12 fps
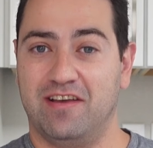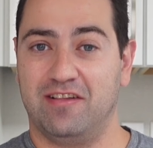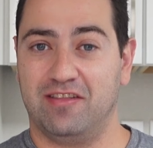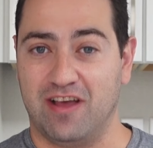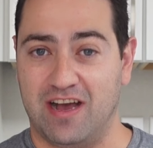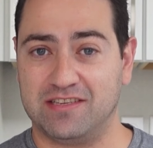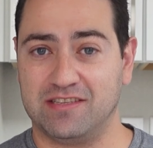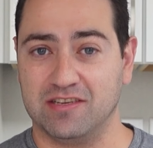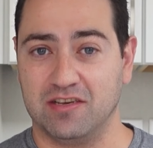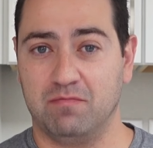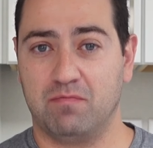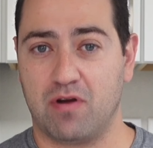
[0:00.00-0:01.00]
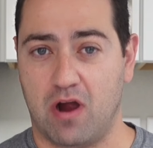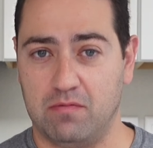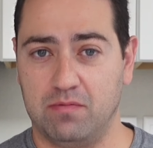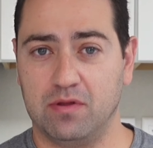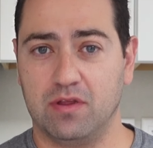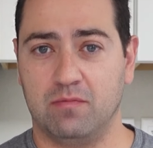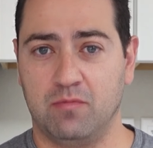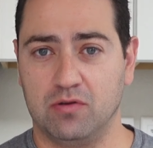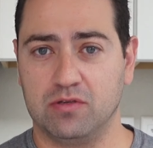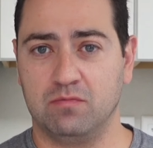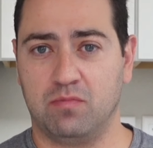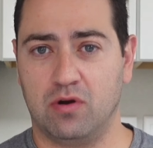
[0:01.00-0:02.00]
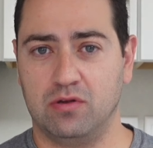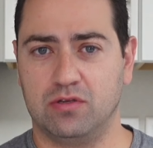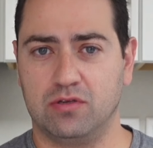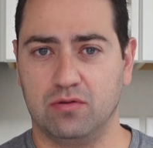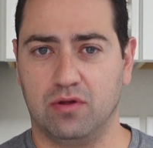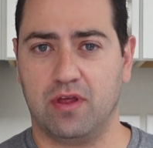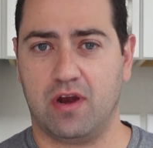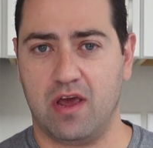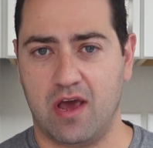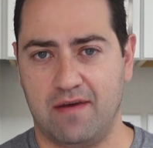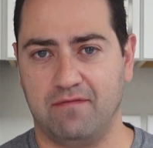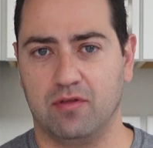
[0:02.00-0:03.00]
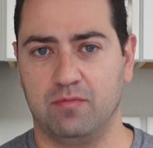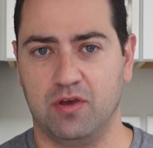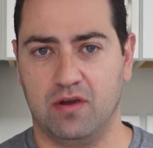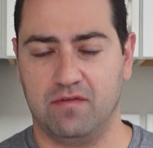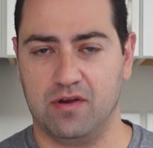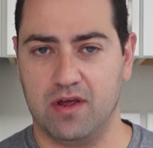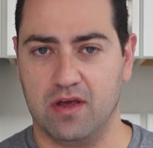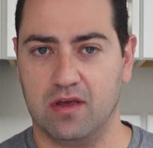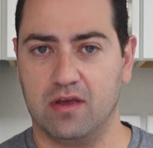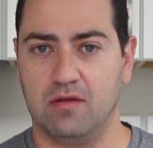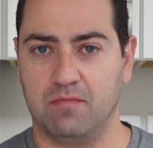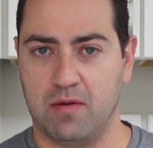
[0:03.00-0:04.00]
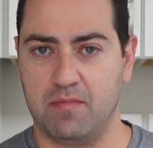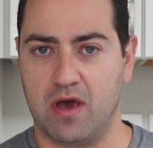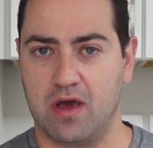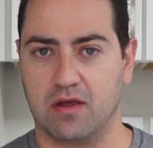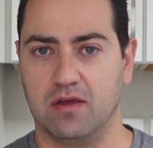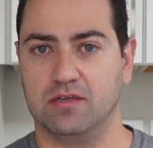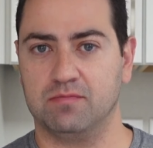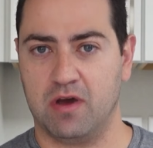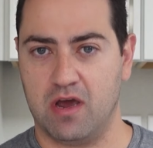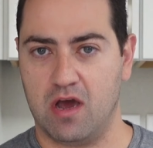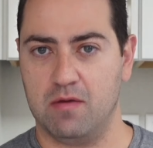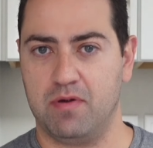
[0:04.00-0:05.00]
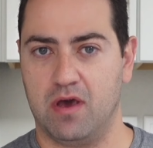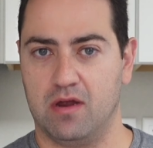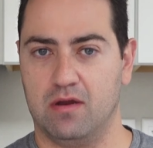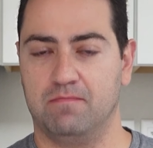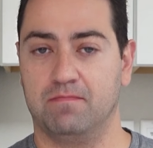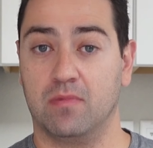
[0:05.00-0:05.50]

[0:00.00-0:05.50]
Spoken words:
Lastly, probably the most important tool that I have with me every day in my bag is my iPad.